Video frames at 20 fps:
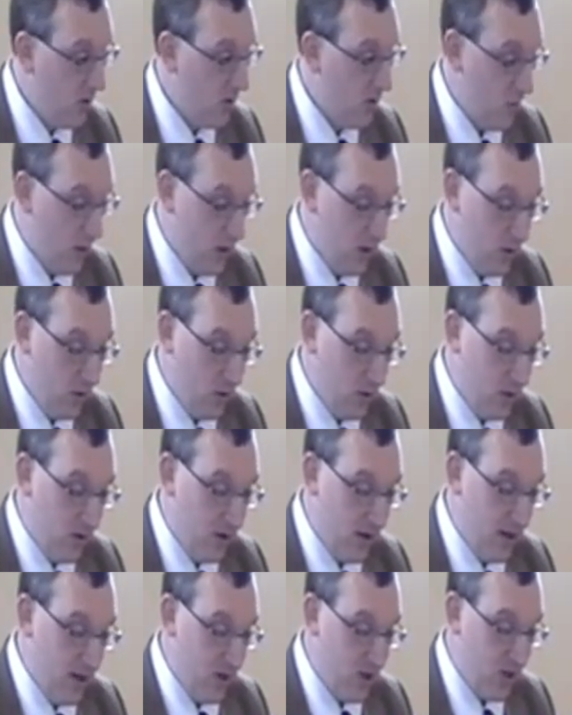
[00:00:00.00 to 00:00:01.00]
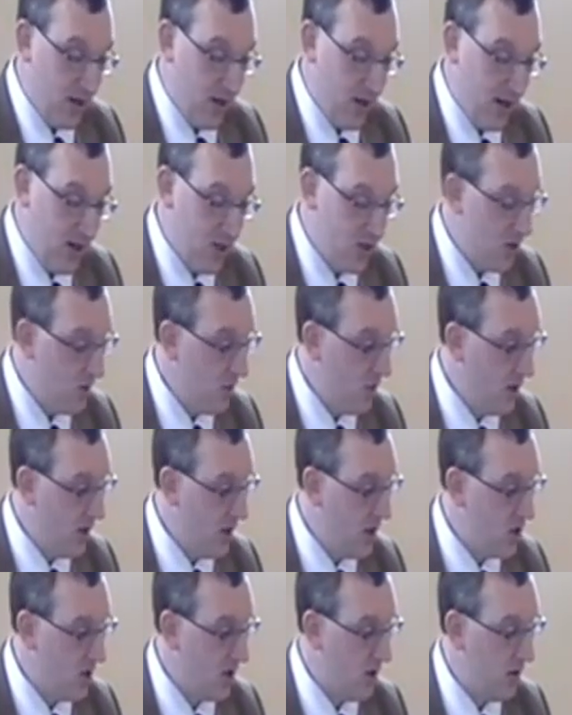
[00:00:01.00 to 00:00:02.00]
So we don't criticize and
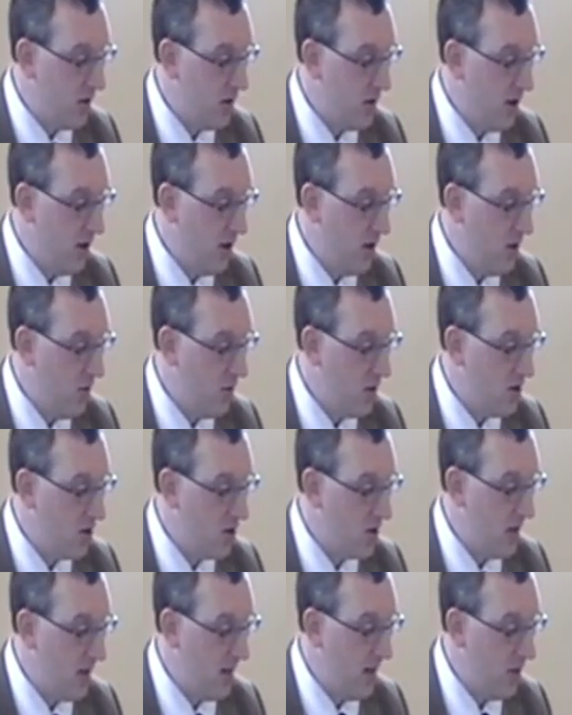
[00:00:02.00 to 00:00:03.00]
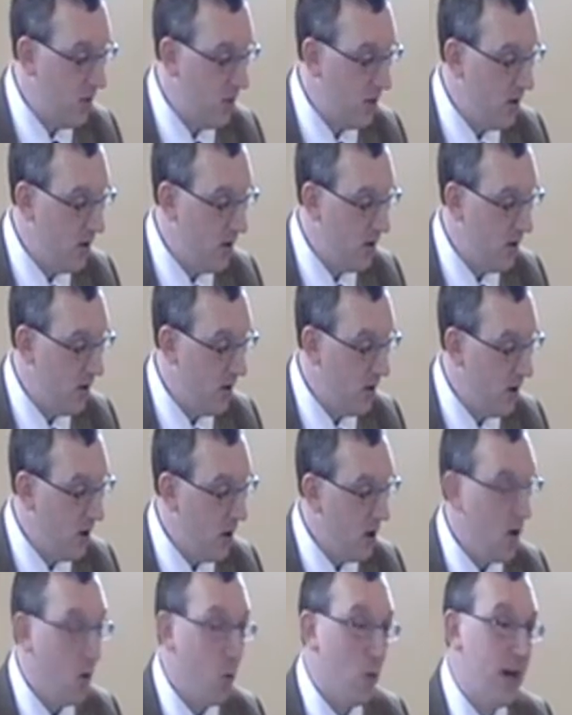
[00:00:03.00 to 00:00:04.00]
run each other down, which is hatred.
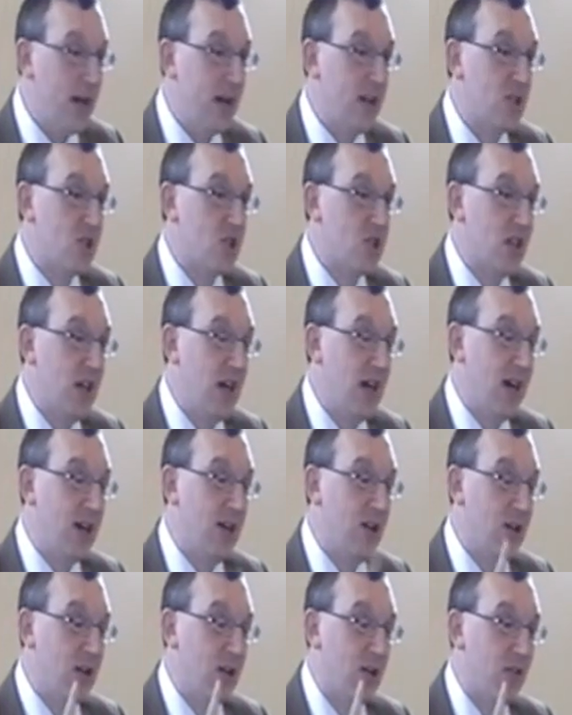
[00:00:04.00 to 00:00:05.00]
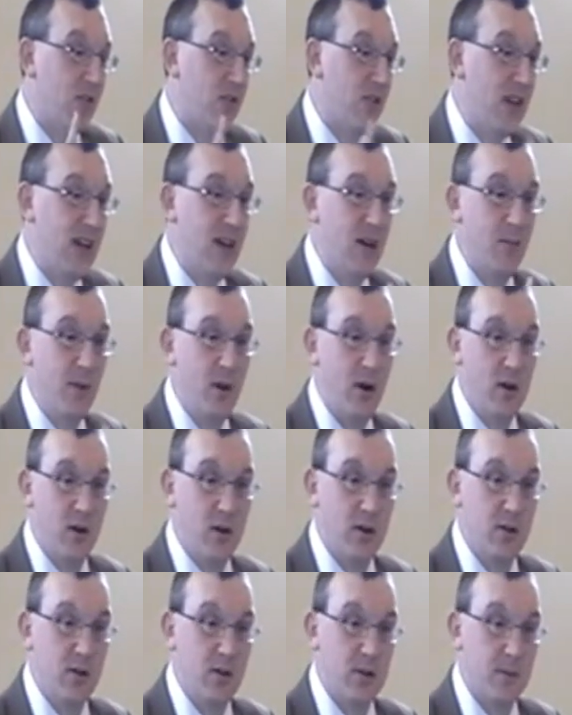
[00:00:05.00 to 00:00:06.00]
We instead think
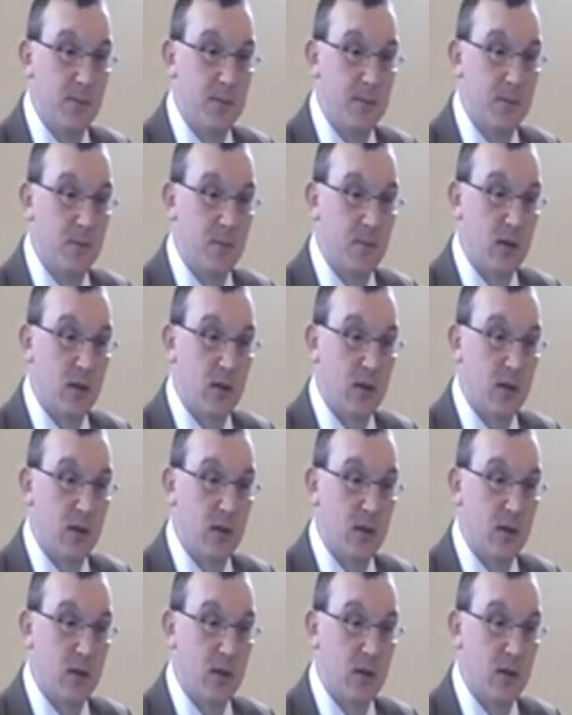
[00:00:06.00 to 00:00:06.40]
about it.